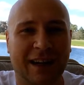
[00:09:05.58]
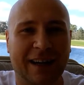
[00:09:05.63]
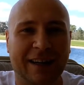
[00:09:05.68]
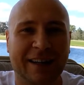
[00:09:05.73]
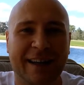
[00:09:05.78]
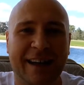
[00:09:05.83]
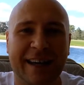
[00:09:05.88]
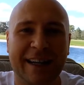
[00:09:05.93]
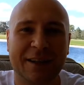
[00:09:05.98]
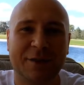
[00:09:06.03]
a
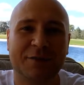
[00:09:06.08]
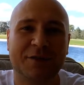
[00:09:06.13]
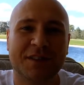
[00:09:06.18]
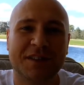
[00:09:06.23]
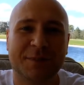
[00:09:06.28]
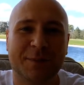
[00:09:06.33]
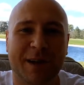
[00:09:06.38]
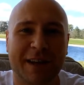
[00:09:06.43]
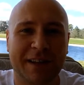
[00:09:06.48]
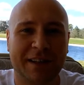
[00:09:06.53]
native
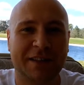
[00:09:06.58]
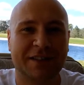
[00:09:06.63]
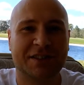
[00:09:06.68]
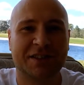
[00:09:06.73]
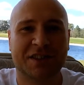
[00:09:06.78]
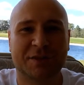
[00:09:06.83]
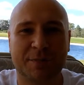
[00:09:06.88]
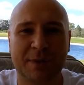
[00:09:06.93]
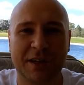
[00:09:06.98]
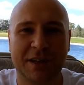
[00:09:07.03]
Spanish
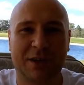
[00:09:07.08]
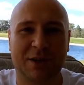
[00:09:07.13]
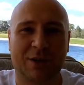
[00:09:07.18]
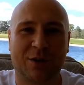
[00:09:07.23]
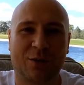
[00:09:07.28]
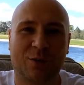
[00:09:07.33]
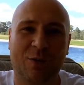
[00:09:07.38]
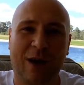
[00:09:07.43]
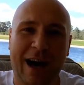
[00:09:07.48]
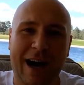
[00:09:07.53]

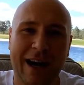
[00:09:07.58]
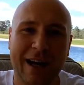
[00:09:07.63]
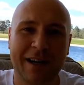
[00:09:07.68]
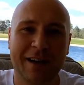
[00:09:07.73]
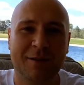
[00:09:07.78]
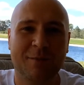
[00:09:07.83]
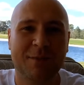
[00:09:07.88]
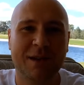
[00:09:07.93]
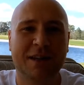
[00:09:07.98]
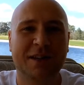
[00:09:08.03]
speaker. Why?
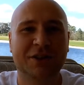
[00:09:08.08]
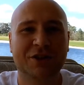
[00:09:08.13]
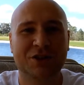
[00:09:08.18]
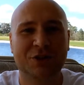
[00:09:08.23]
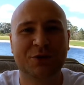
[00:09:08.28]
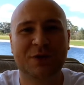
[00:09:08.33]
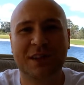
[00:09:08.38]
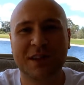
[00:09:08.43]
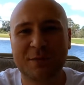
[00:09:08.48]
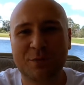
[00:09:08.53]
Because
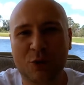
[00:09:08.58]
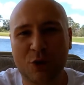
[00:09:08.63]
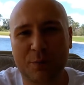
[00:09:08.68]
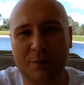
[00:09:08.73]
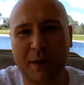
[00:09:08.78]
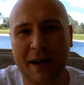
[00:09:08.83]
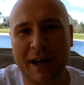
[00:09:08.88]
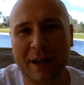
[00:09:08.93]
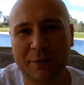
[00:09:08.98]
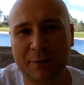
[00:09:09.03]
you get more
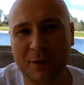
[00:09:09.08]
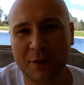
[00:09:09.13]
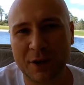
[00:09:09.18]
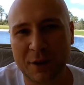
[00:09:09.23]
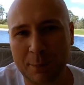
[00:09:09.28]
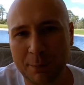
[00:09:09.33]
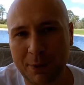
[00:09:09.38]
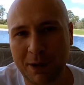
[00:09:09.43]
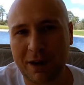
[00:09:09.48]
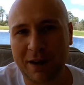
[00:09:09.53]
bang for
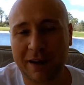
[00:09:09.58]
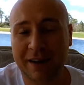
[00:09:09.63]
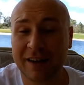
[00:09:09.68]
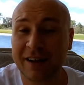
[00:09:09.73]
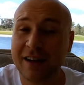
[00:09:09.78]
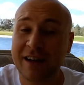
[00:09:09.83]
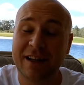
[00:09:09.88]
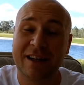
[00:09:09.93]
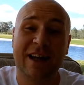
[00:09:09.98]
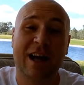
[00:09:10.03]
your buck.
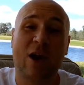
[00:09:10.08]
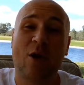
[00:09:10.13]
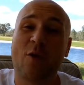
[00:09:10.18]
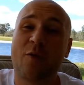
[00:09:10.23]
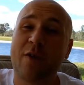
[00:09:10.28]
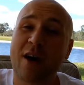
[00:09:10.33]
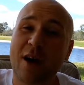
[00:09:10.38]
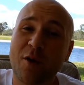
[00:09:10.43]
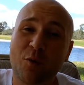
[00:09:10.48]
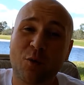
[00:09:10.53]
Now,
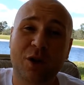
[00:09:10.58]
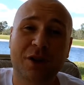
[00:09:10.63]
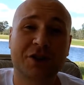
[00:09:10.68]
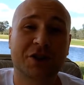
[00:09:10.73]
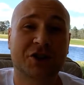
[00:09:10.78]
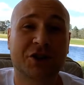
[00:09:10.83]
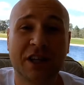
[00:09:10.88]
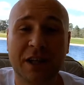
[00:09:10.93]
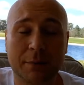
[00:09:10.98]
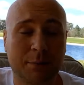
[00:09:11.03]
if I
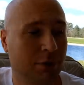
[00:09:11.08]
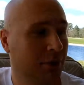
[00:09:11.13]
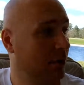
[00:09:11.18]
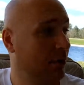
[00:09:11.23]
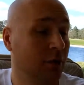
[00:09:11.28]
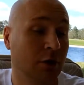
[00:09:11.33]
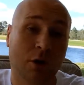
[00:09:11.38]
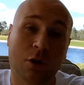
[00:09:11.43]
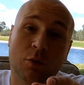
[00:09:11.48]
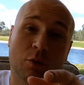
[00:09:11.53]
work cheap,
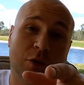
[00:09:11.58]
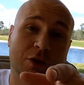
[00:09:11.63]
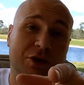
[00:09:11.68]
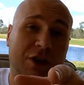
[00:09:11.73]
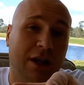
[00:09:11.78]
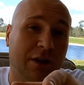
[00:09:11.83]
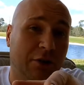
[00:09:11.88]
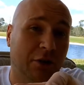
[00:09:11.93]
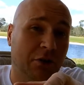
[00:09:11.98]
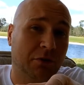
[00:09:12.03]

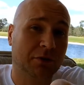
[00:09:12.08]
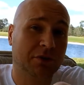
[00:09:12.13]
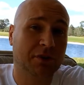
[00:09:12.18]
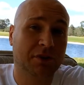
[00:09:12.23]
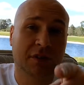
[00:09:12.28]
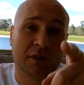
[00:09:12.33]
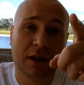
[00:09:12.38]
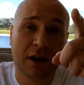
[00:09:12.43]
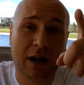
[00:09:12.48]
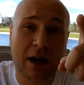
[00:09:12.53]
which I don't,
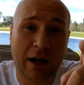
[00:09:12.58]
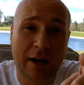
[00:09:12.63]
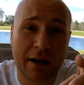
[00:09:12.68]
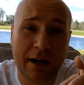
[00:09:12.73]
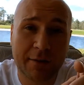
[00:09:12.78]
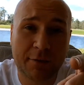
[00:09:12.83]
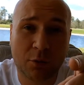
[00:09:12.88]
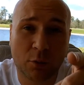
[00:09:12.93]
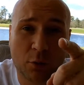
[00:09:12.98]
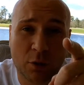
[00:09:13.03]
I
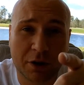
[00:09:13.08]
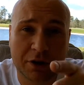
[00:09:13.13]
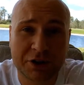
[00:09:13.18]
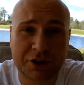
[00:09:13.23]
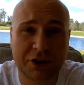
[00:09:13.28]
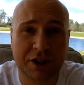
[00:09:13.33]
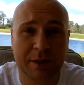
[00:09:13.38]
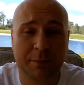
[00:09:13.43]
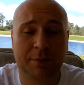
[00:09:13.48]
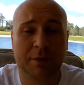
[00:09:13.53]
never work
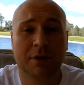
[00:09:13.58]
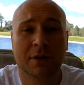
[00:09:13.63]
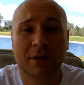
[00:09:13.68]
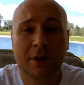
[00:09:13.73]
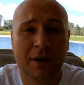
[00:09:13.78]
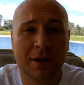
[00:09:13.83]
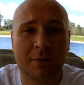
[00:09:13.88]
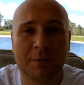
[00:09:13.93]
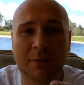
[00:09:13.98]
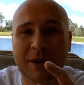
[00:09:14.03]
cheap.
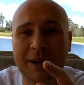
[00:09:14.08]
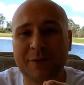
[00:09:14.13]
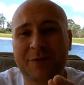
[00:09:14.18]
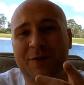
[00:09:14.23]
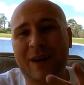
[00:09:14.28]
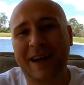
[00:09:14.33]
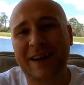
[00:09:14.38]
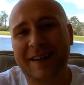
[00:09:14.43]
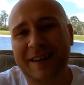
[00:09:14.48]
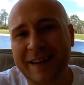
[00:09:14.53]
But
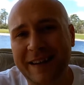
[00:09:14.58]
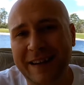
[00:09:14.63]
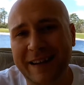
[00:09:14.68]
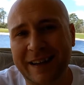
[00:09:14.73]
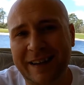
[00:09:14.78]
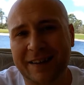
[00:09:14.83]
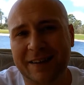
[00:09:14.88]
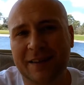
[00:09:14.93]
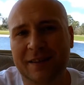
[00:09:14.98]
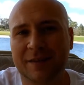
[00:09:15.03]
if I
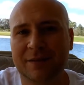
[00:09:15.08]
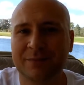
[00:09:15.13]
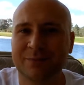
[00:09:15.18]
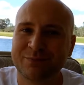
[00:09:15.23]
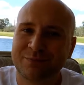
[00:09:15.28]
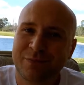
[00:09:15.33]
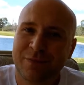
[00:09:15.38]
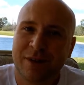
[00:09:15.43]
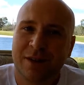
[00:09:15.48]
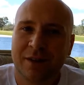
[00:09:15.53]
did,
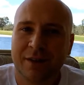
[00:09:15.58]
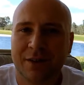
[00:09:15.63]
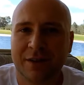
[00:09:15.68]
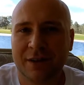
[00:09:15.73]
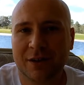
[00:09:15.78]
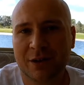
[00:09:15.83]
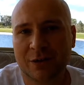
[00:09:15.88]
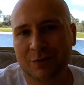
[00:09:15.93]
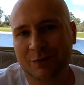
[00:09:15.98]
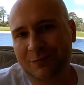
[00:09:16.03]

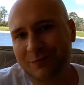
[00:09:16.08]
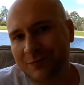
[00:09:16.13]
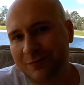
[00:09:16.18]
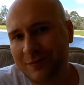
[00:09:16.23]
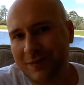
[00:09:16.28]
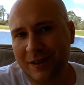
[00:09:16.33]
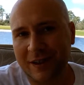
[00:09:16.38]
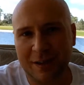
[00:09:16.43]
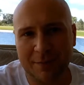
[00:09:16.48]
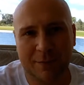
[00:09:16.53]

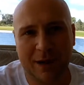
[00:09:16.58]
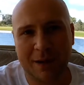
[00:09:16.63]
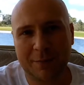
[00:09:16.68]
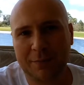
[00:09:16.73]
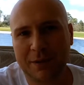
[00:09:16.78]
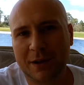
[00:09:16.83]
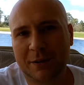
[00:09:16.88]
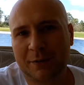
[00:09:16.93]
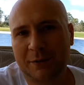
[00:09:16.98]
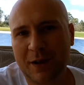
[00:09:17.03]
it
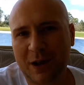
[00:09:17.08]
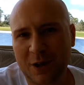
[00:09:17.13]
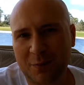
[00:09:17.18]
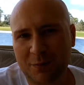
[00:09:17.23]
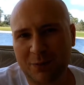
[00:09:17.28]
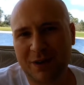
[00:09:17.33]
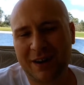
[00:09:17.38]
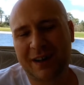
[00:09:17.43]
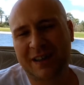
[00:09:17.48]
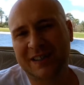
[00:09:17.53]
might be a fair
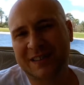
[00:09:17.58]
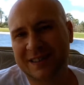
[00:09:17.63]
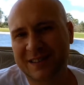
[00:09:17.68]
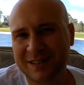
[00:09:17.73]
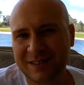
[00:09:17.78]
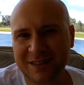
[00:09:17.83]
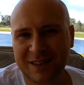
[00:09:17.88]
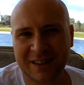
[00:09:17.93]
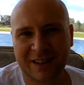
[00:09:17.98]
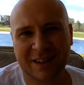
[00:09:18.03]

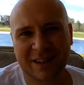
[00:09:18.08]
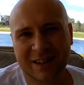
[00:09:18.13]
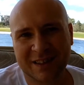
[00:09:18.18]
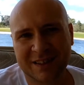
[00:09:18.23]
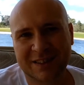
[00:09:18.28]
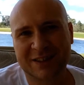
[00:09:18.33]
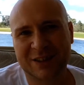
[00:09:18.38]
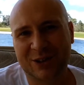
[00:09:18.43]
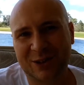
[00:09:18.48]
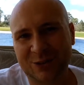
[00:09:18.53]
price.
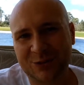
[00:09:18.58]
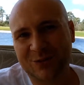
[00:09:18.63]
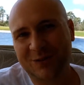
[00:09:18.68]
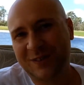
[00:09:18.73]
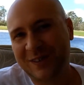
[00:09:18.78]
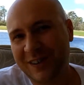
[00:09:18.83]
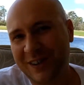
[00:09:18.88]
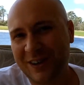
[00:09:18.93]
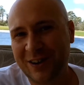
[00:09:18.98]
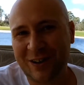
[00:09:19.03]
So
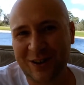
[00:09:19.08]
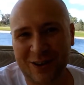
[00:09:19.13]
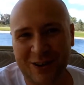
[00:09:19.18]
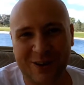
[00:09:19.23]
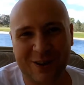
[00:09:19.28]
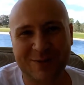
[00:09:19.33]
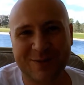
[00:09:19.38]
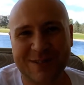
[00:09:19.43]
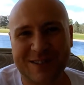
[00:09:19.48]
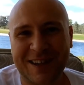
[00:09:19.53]
it all
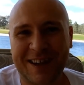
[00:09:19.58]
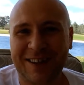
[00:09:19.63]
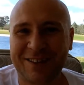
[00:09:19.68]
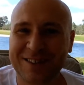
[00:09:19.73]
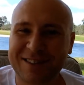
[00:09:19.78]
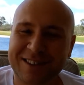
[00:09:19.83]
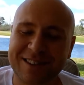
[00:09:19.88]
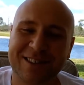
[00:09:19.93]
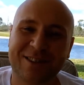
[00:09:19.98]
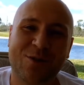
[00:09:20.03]
comes
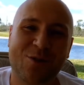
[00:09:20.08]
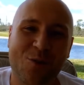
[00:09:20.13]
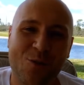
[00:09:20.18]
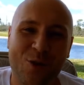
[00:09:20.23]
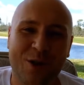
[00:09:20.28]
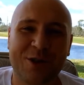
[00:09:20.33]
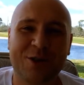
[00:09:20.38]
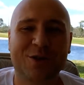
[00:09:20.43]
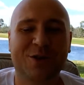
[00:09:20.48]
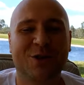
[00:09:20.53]
down to
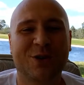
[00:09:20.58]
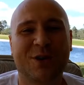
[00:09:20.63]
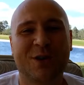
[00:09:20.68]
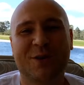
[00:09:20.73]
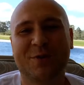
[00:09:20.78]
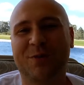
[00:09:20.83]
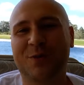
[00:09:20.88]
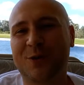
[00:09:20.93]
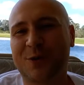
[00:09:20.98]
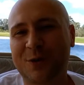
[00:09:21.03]
what you're
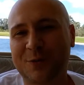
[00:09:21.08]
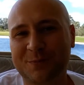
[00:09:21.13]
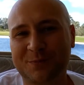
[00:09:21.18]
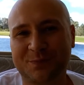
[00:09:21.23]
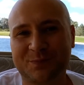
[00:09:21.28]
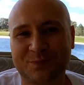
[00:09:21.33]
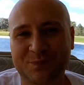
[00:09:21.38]
looking for